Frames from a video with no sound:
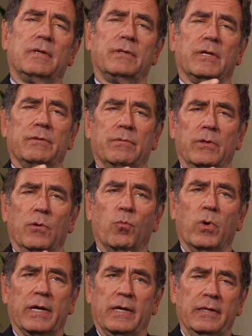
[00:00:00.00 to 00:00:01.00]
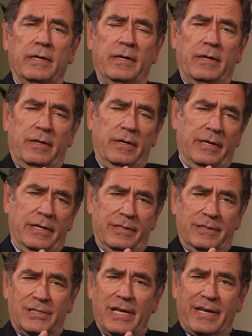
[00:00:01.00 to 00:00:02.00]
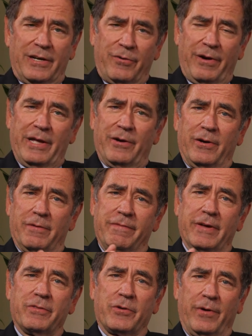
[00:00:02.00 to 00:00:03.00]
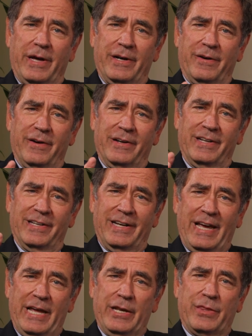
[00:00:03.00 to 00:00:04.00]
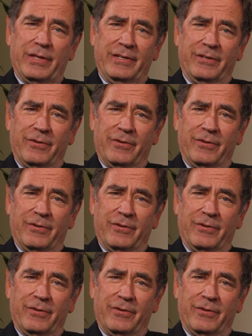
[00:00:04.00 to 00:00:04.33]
what a second grader and a fifth grader and an eighth